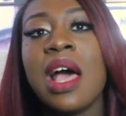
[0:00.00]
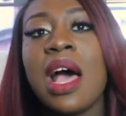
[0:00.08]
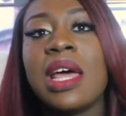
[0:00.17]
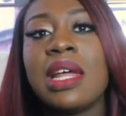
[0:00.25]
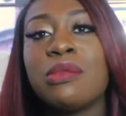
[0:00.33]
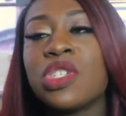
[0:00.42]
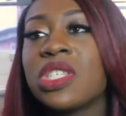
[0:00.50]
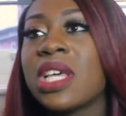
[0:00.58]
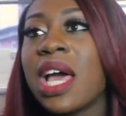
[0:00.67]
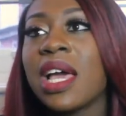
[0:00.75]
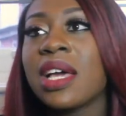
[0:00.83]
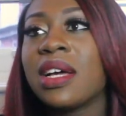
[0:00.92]
And I'm just
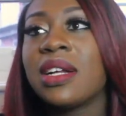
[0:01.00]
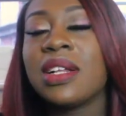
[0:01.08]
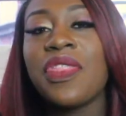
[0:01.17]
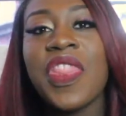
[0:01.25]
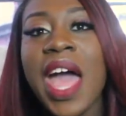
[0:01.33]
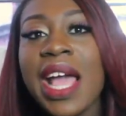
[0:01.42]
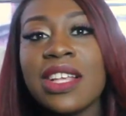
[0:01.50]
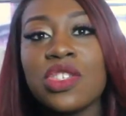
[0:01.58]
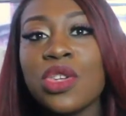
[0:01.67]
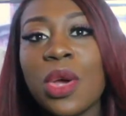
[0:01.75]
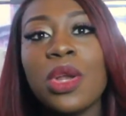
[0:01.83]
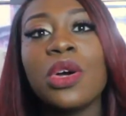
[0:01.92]
like, that is
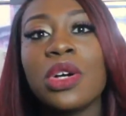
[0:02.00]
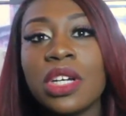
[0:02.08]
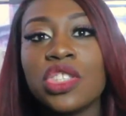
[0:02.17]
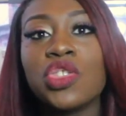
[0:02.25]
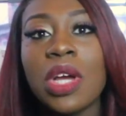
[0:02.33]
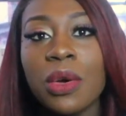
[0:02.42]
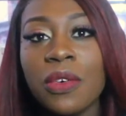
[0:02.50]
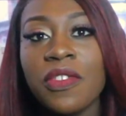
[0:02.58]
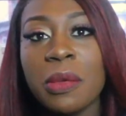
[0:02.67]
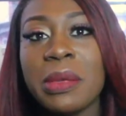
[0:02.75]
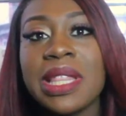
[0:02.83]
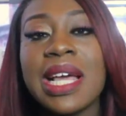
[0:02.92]
no longer a struggle for me.